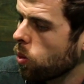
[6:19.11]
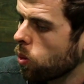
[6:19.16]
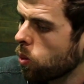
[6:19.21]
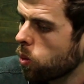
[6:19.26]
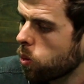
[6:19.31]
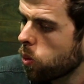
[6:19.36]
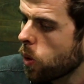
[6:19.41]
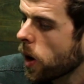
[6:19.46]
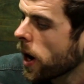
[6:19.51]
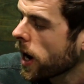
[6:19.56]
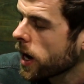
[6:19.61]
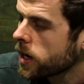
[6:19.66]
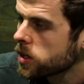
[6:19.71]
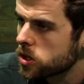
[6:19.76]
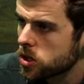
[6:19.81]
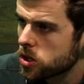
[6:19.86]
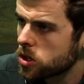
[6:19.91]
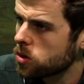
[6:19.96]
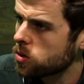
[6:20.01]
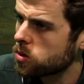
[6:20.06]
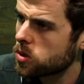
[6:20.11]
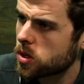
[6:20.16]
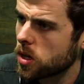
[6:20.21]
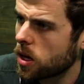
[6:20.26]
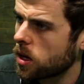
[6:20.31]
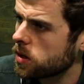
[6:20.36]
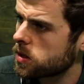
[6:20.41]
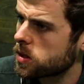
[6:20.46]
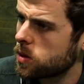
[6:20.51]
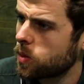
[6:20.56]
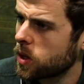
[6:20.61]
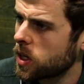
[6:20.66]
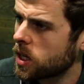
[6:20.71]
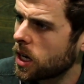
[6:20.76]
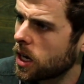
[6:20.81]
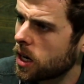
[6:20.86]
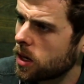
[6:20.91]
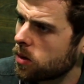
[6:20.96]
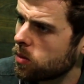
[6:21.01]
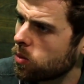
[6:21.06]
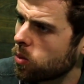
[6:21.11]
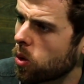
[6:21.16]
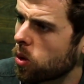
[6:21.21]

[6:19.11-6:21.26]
where do you start to begin?